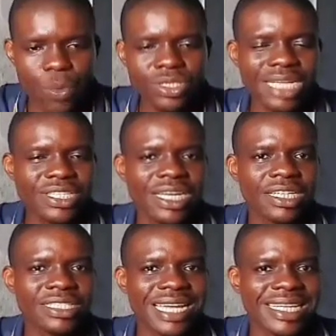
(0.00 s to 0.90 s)
And once you are
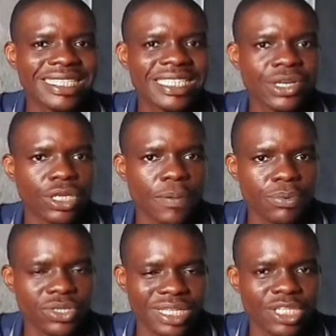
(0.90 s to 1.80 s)
targeting 300
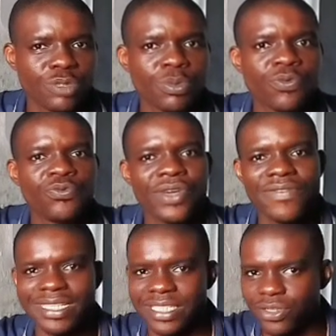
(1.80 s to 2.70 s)
plus, you should be
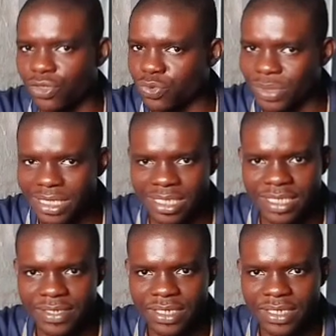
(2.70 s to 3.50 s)
very, very serious with it.